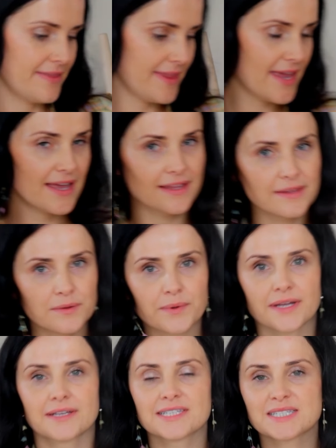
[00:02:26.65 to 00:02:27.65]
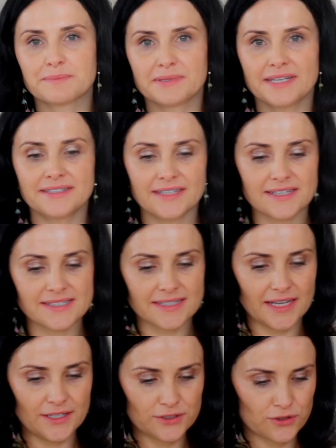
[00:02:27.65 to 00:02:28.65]
Then we're gonna split this
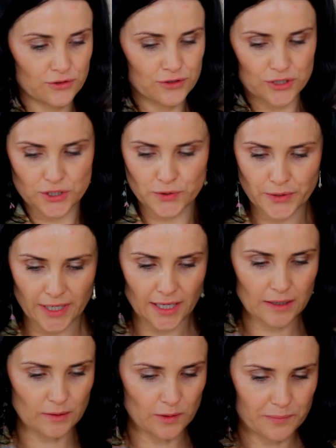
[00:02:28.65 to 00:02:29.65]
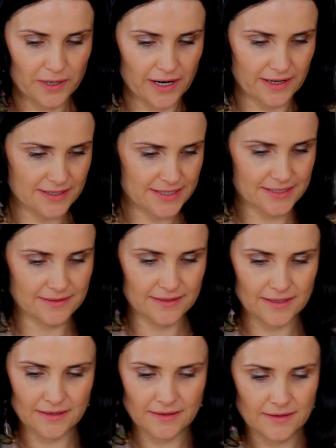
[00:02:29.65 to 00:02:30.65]
into 2 equal parts.
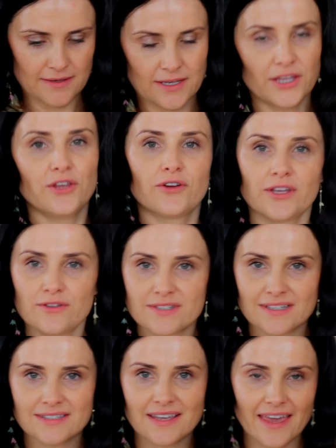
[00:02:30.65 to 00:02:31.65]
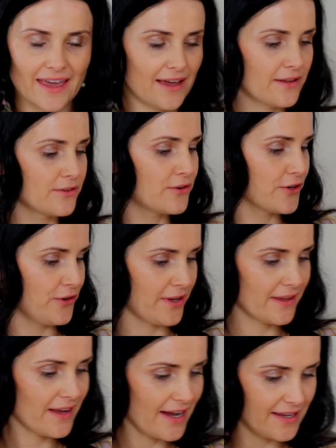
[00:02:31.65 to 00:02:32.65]
You can use a scale or you
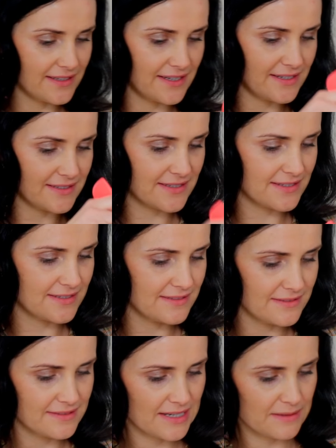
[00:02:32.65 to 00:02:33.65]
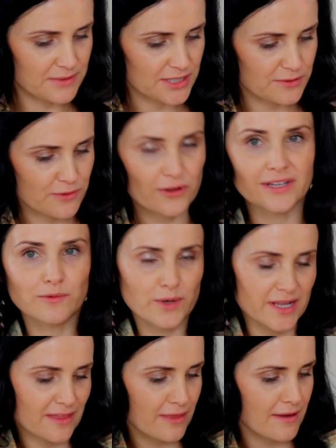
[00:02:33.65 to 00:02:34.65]
can eye this. I'm just rolling with it.